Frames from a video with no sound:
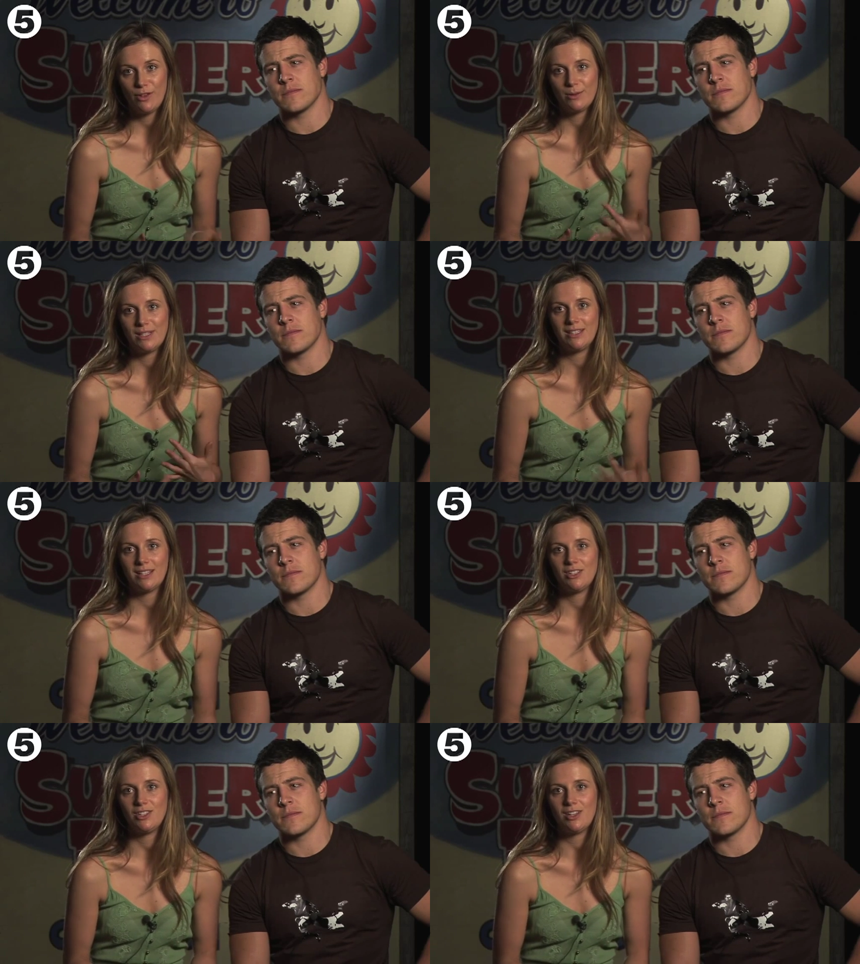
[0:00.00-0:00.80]
Speaker 1: He was in
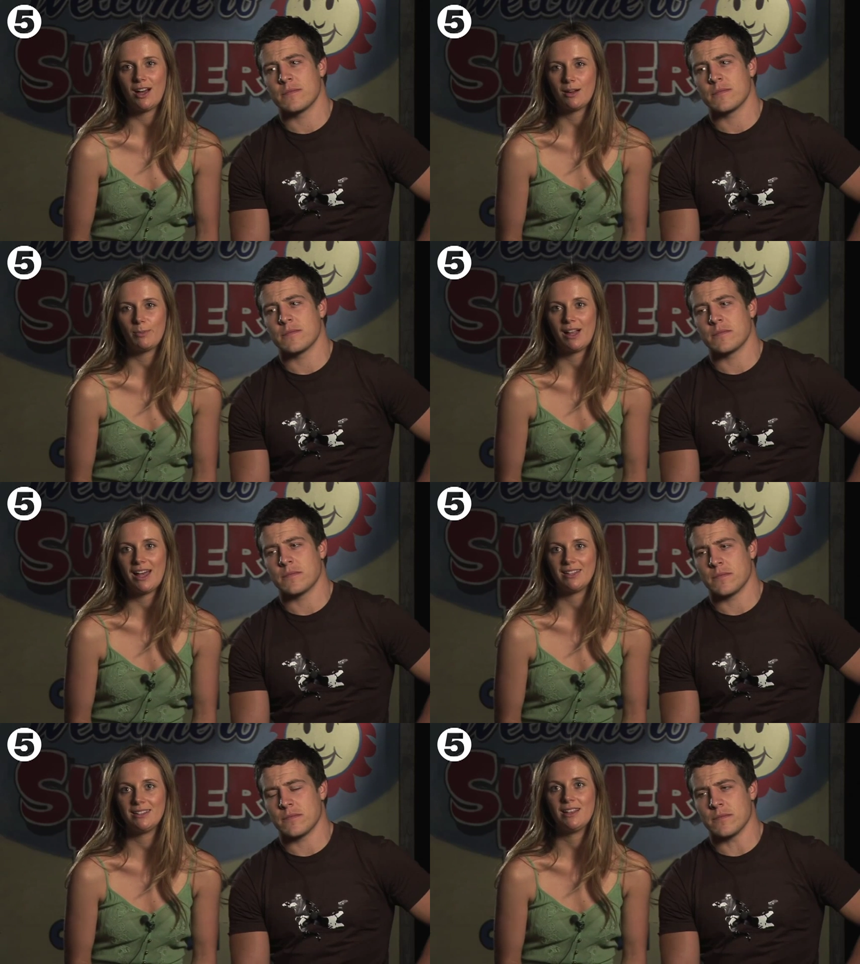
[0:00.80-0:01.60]
such a dark
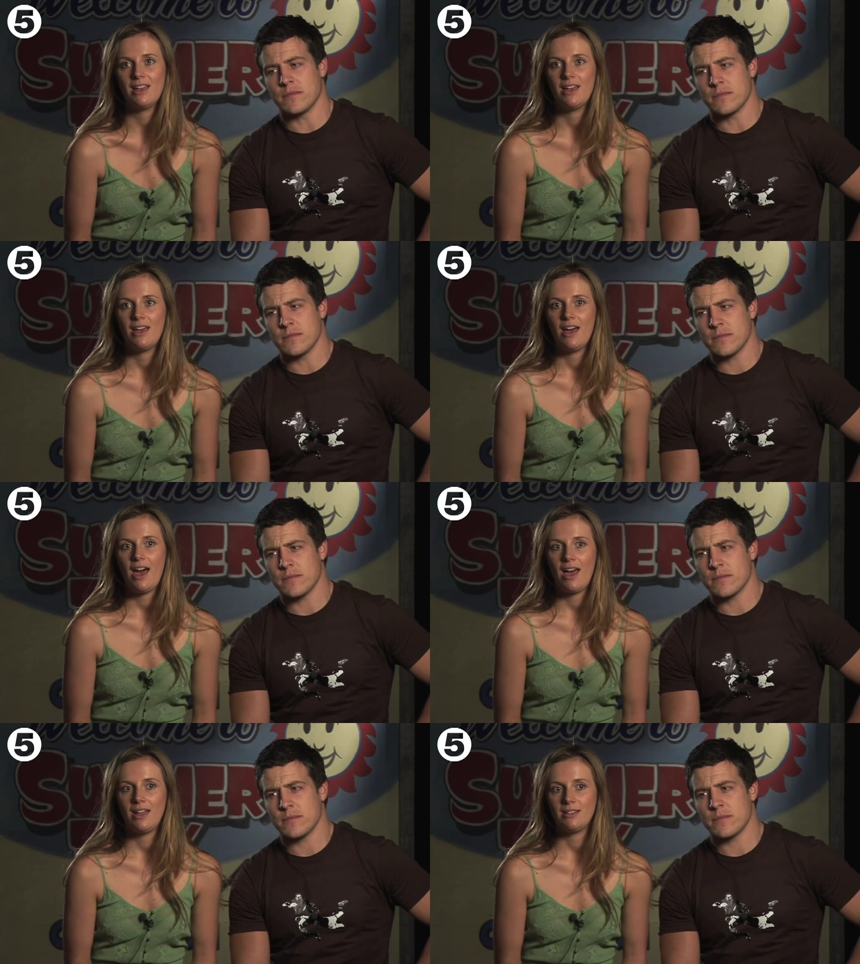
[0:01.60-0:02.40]
place
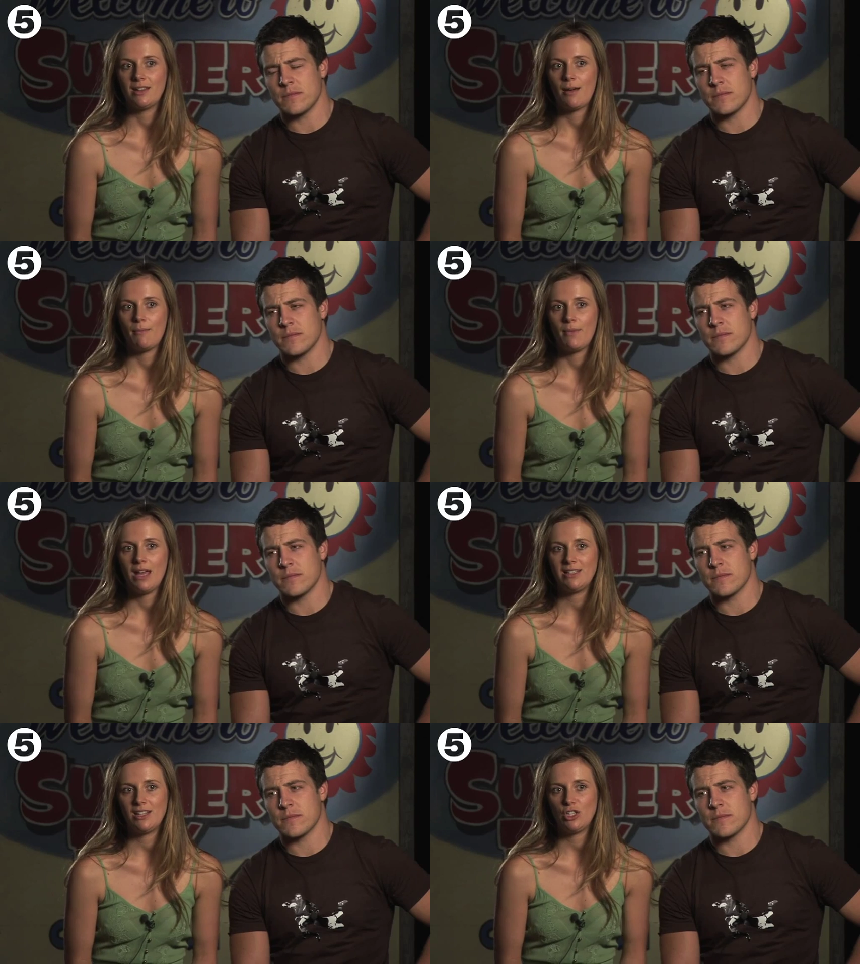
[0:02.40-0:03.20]
and um,
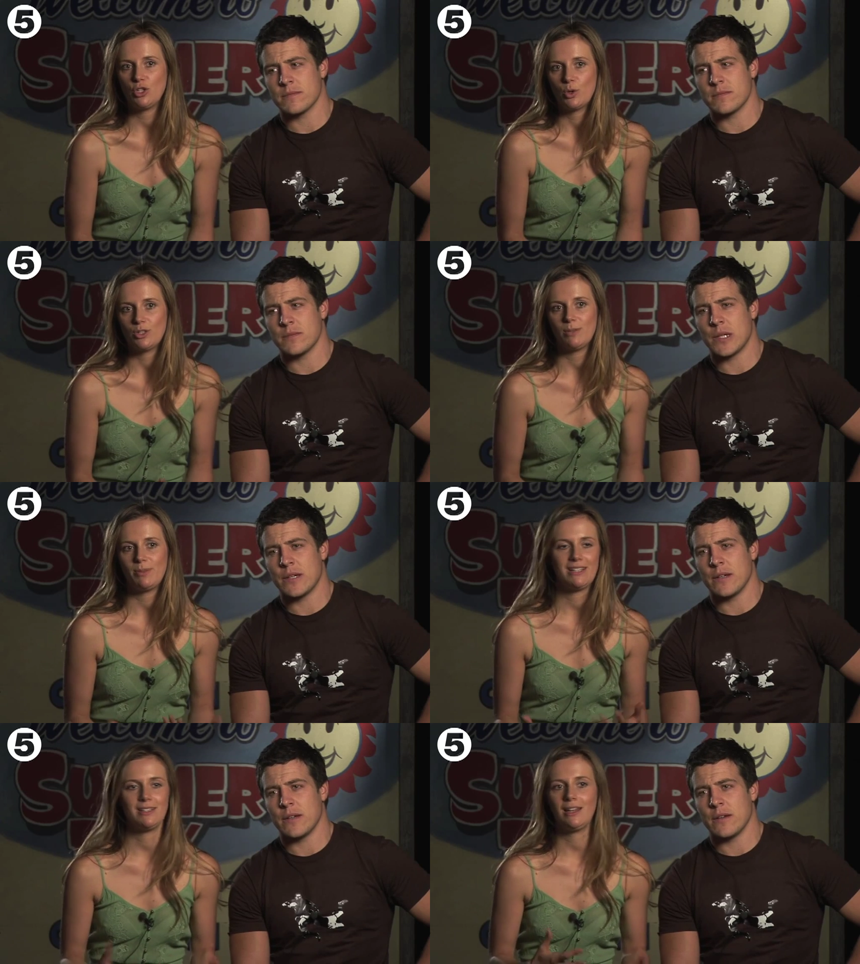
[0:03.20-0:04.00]
and such a tortured
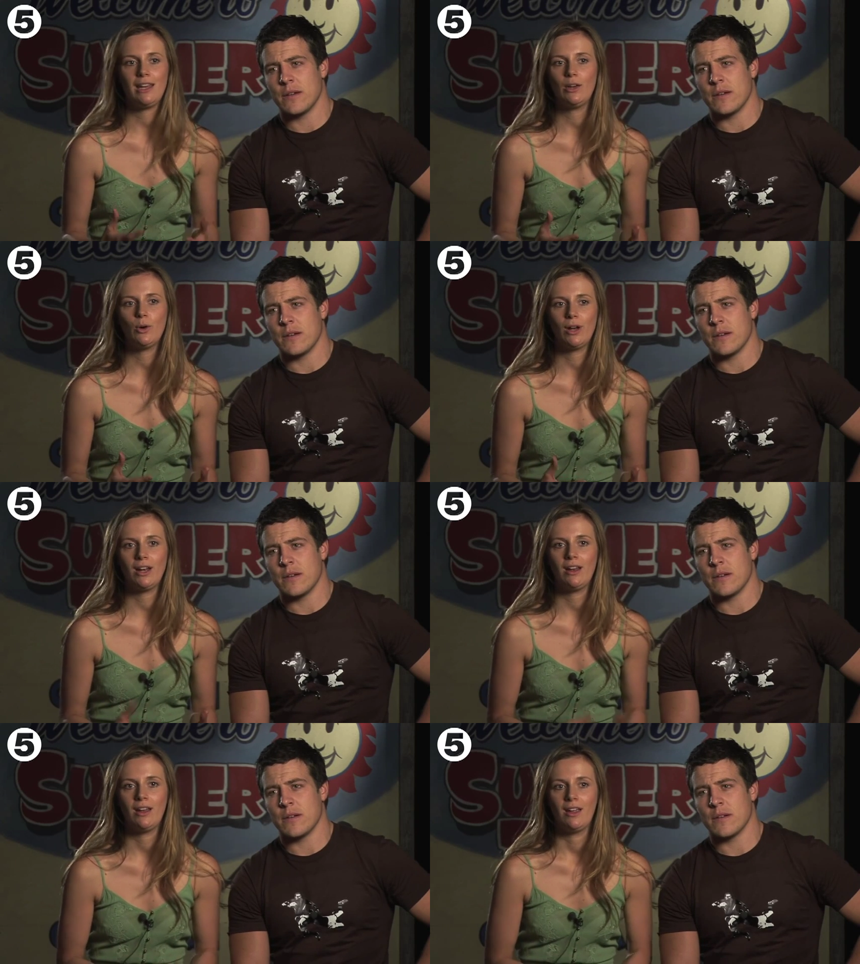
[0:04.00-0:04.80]
place that he couldn't